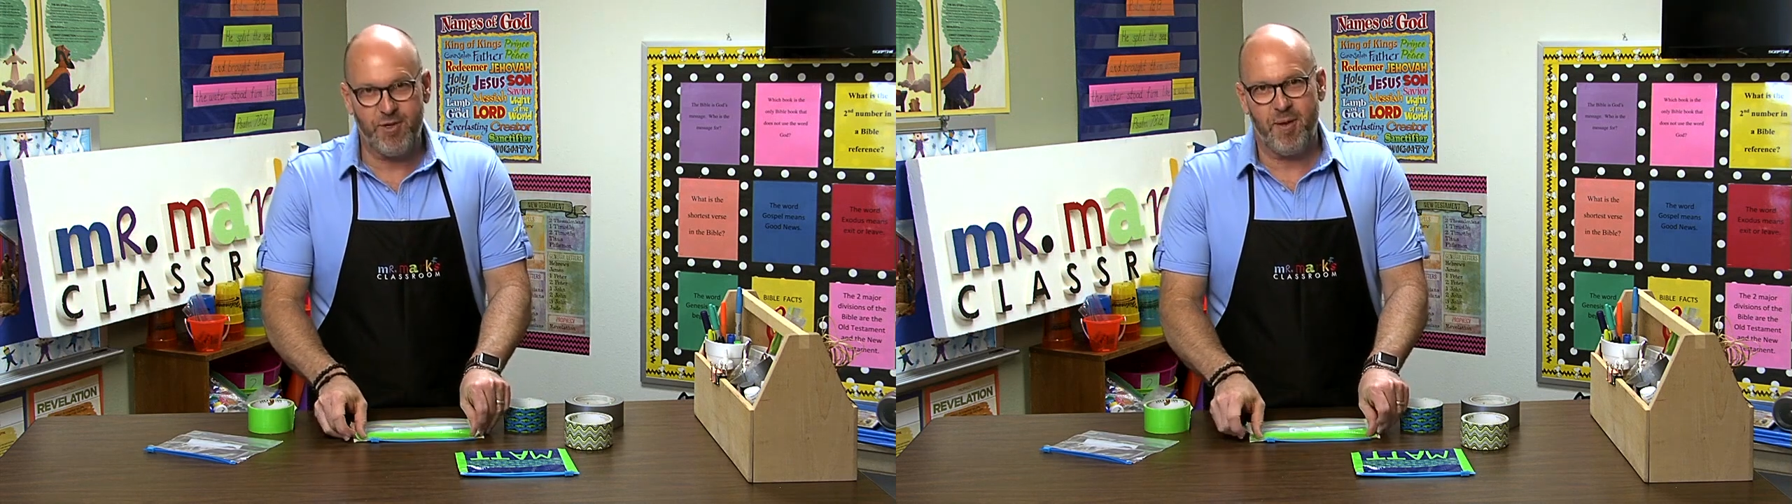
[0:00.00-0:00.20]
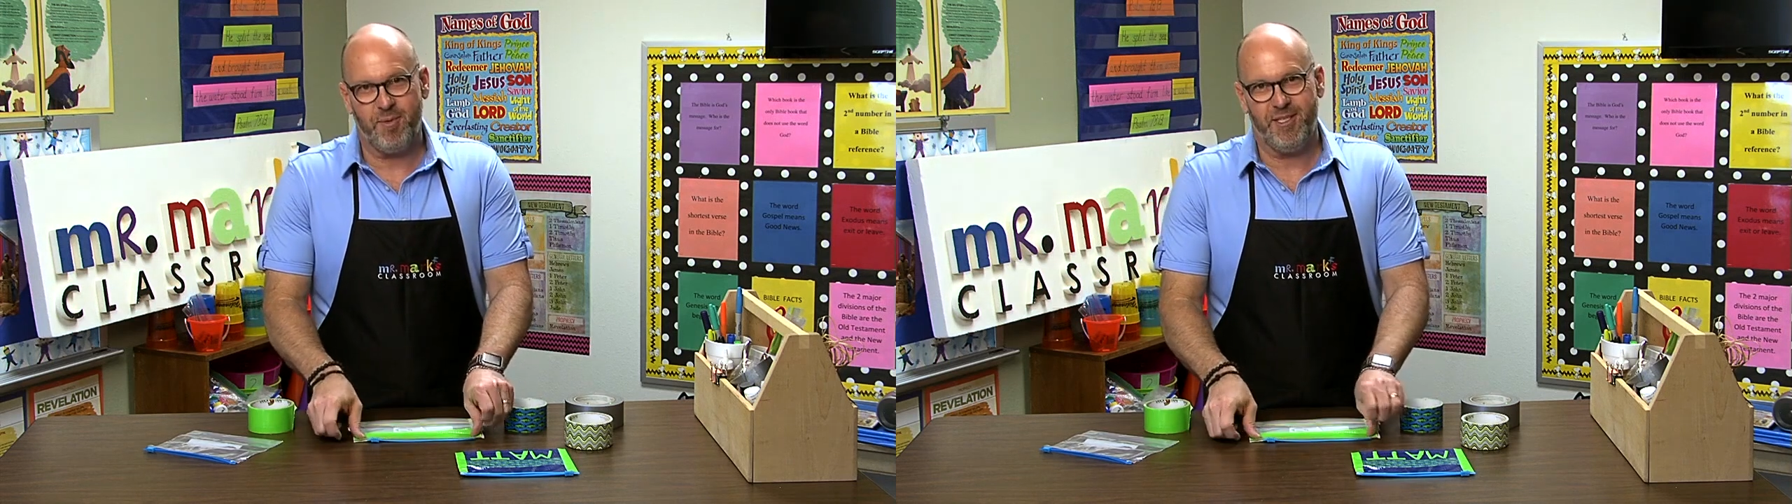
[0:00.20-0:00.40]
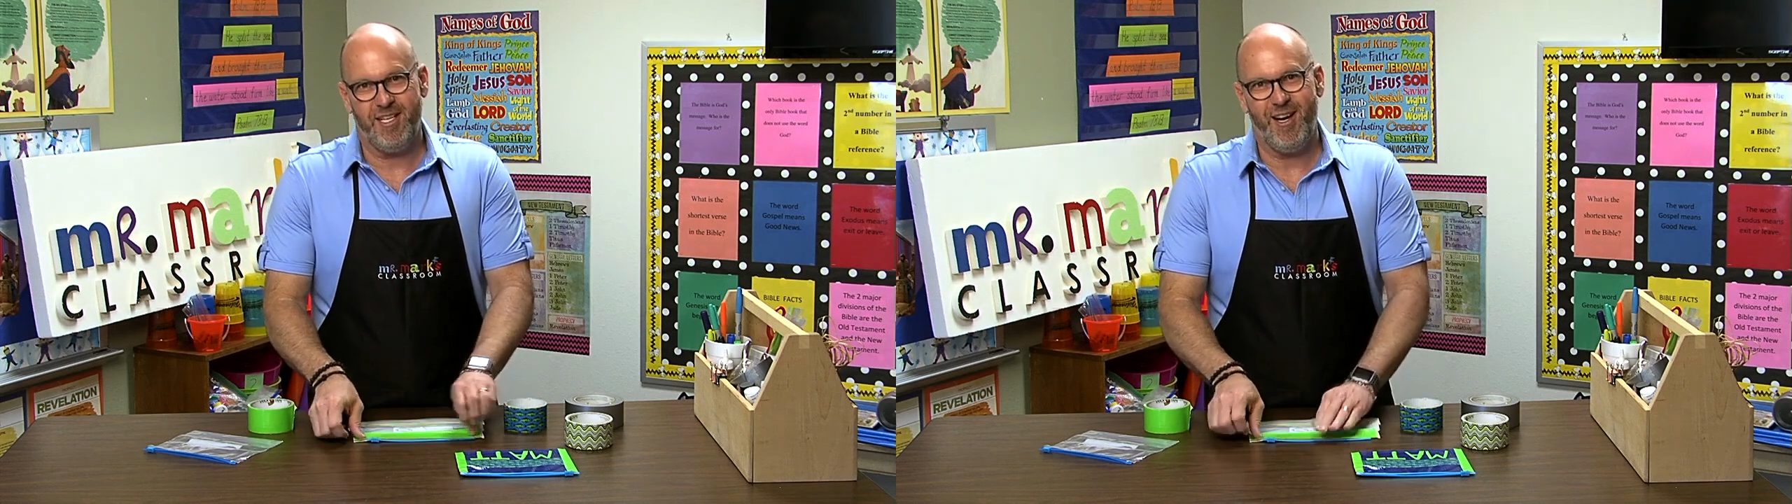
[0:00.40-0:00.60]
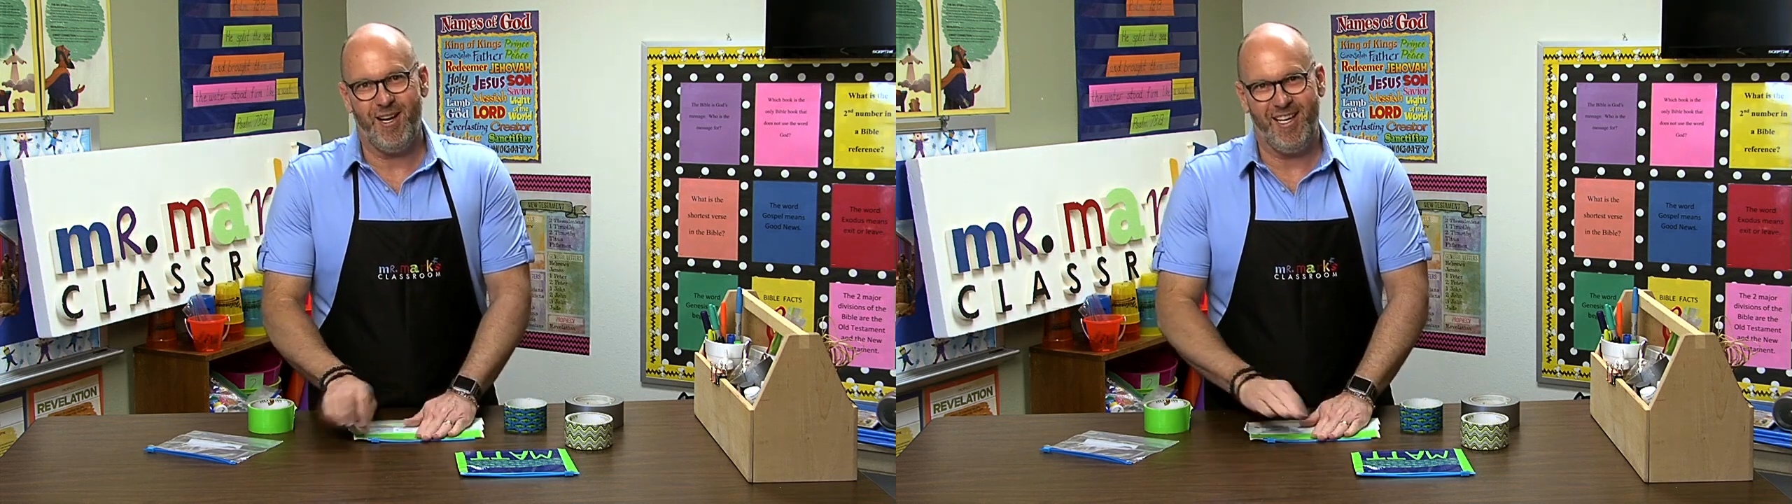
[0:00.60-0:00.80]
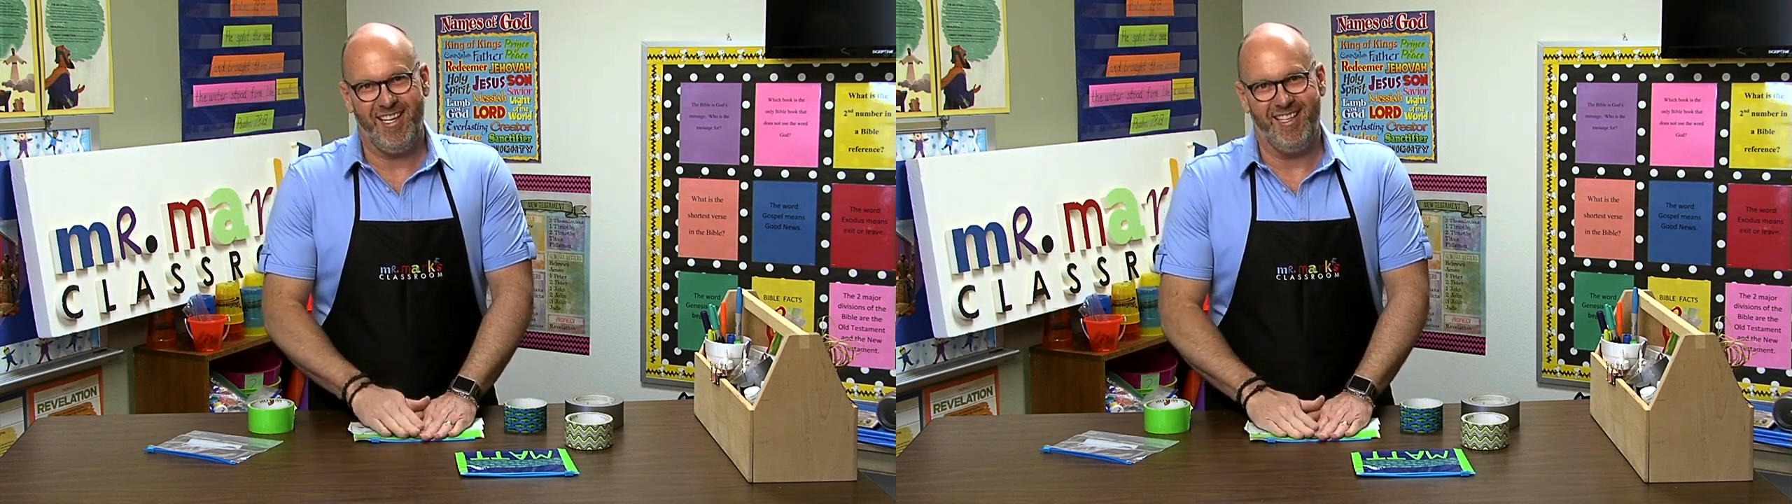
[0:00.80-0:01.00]
trouble
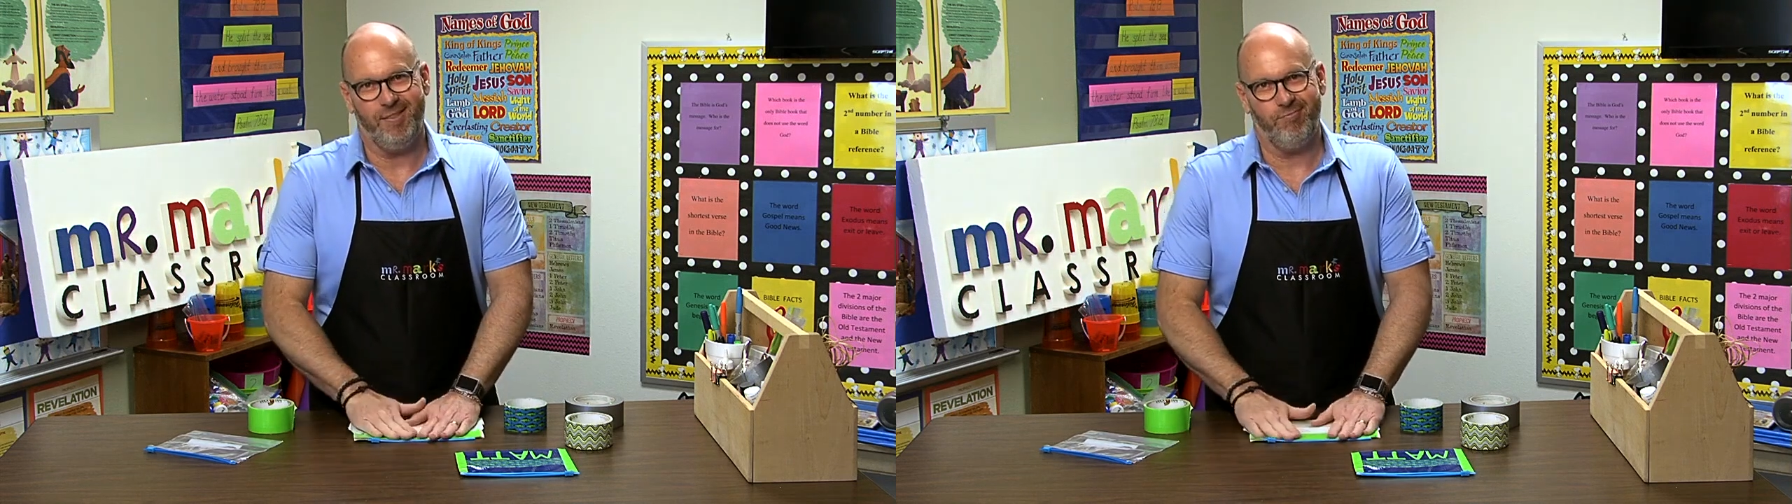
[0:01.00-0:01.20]
tearing it,